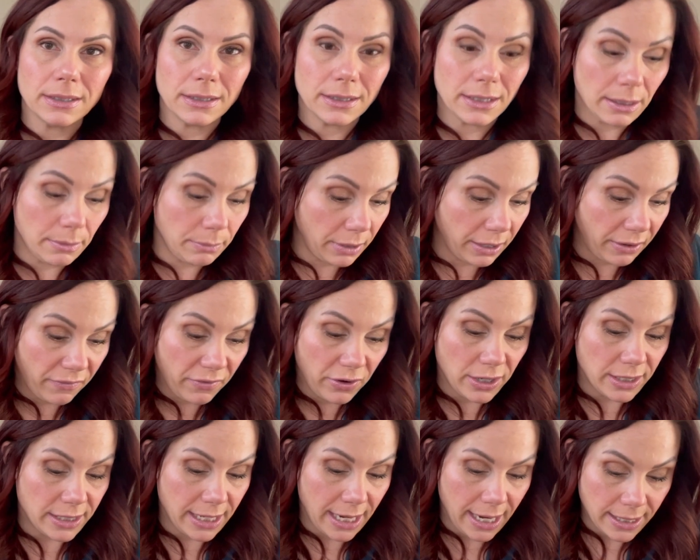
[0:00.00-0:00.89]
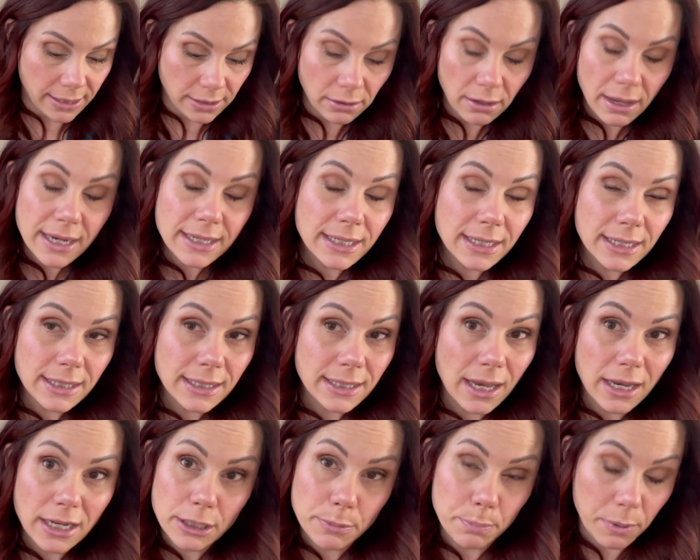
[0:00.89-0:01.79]
seem like a very tantalizing
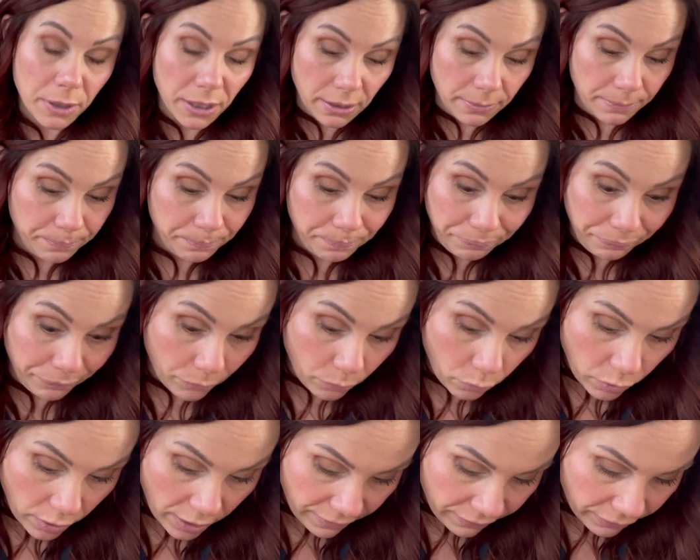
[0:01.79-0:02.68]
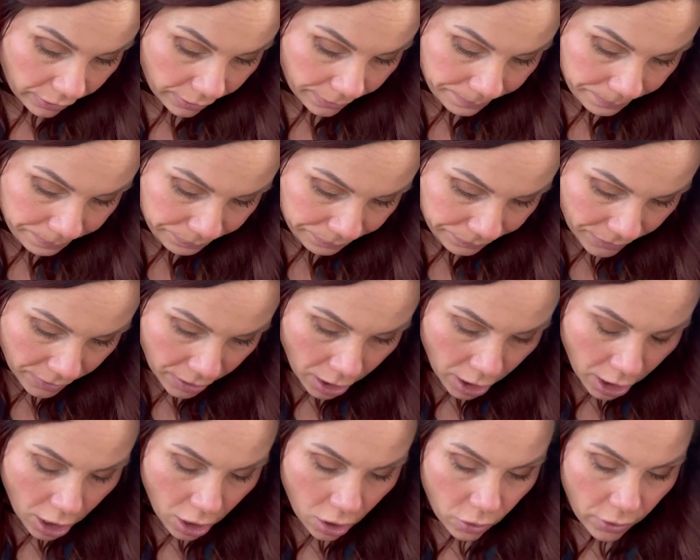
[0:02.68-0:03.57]
scent, but whatever.
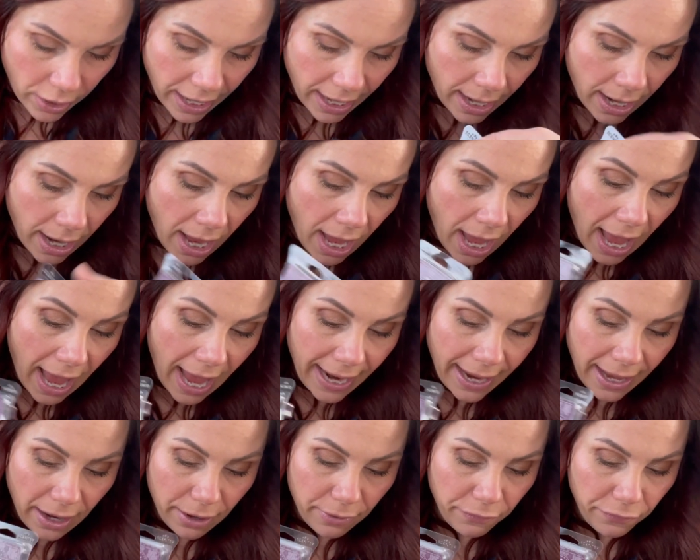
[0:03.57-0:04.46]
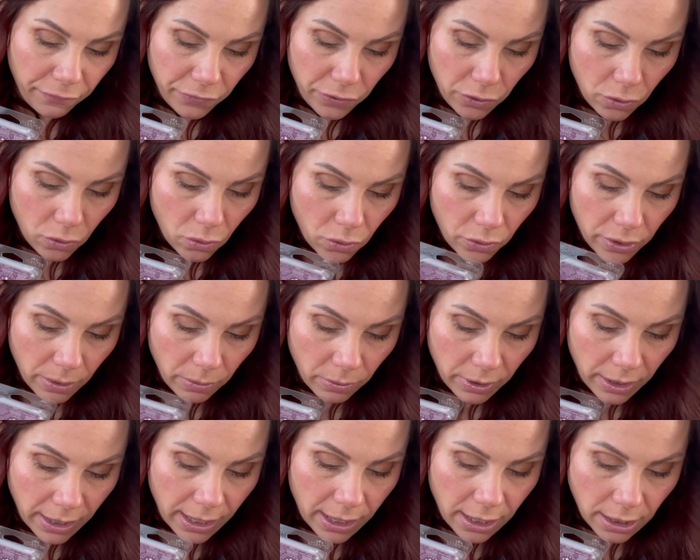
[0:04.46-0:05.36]
Okay, I got a few that
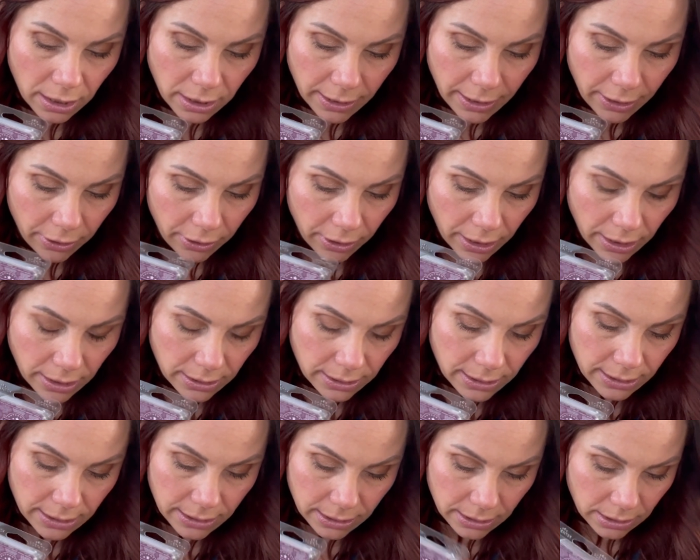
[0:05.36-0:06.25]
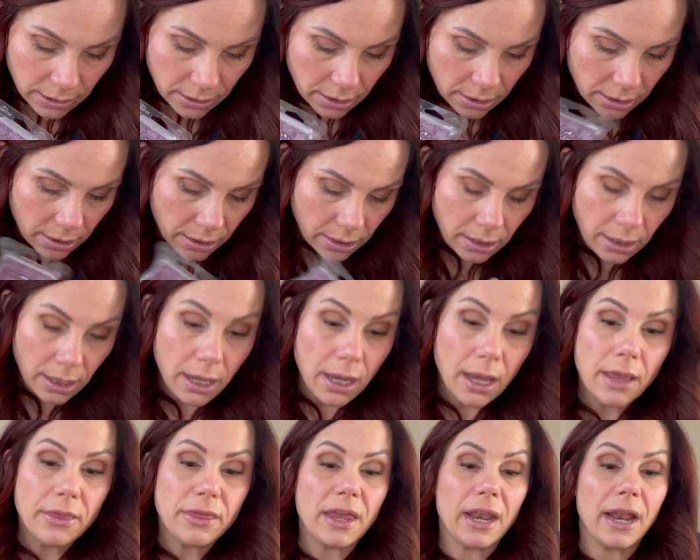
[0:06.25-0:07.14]
were in clearance
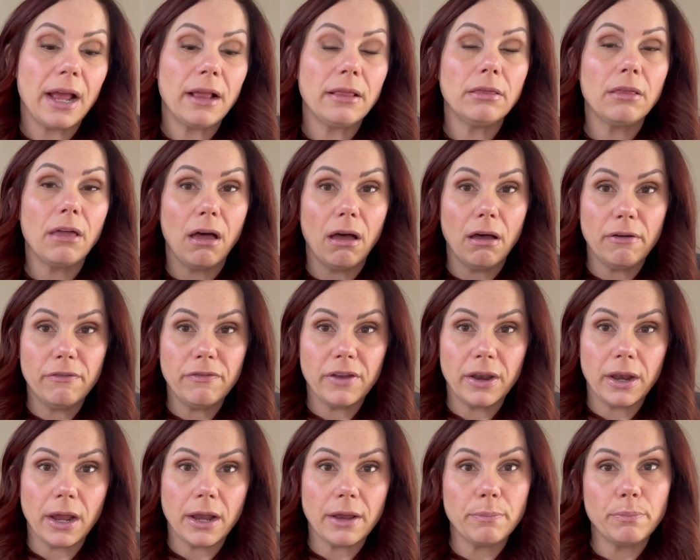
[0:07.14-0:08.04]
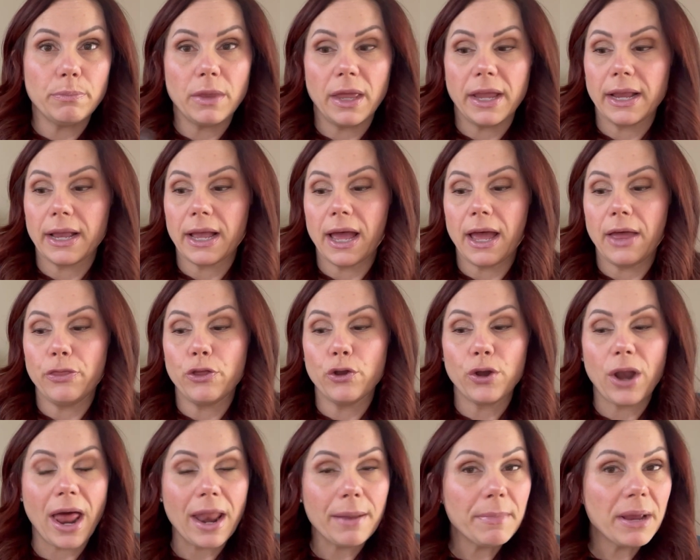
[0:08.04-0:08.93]
that I love, and I'm like, they're
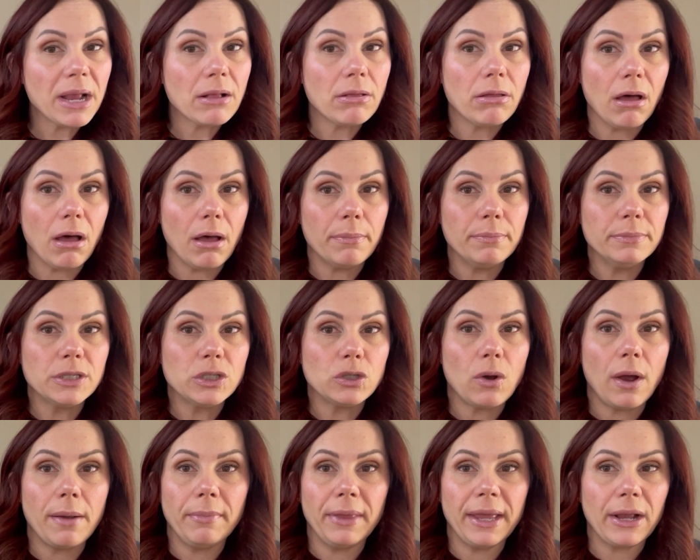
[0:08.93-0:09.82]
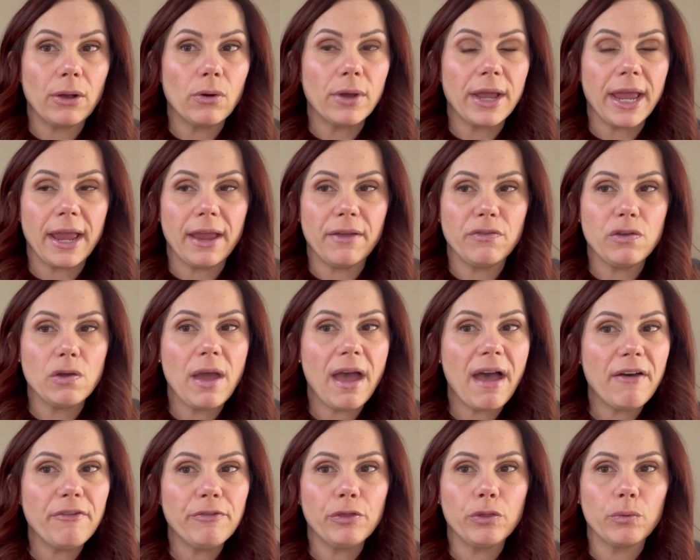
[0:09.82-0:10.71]
not in my club. So I'm like, okay, if you
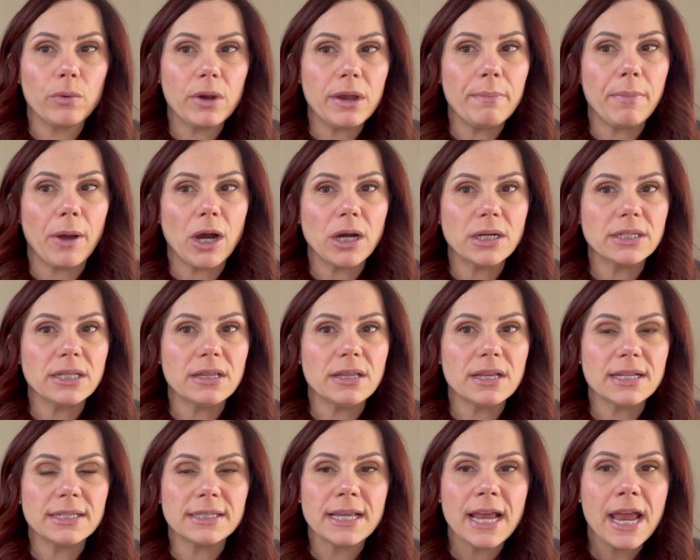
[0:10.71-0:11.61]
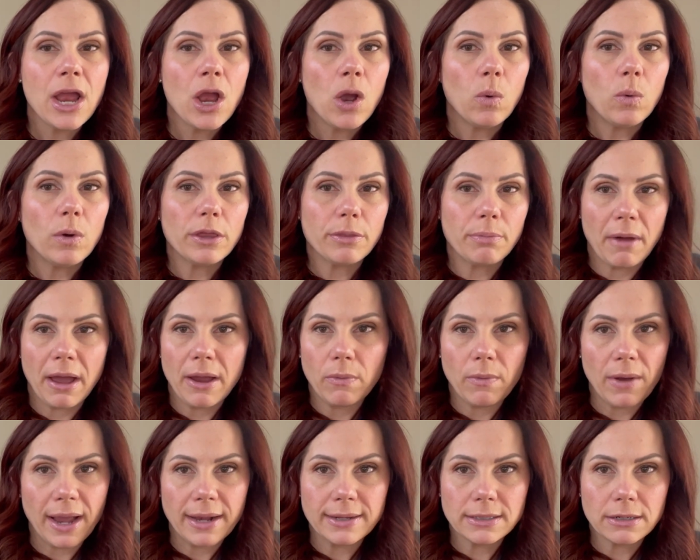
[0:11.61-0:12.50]
have three bars of this with my
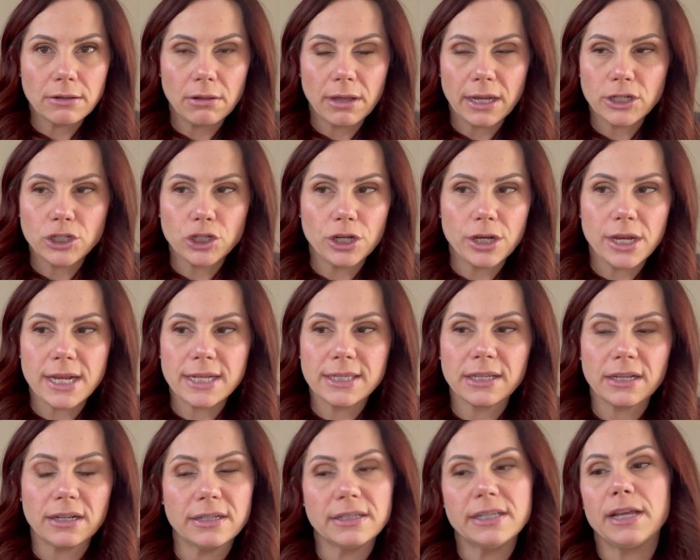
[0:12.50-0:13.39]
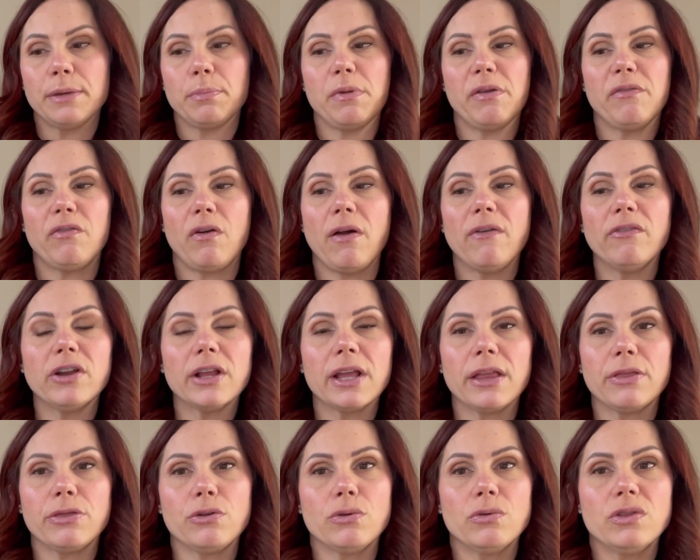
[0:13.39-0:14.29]
wax collection, it's gonna take me forever to
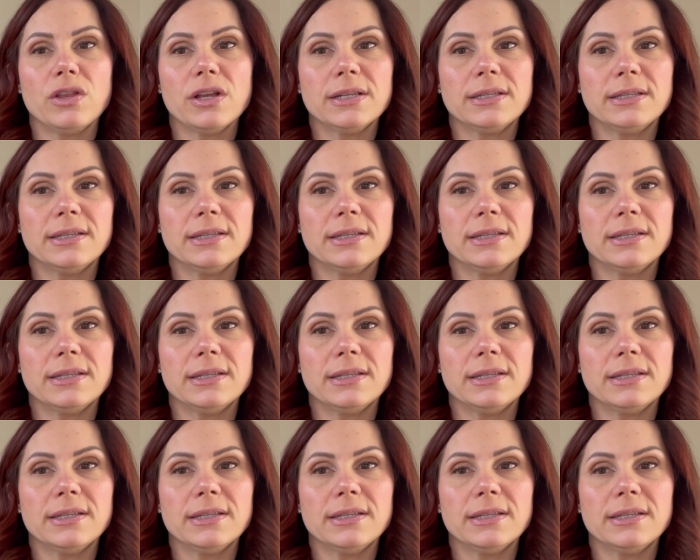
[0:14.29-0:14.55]
get through this.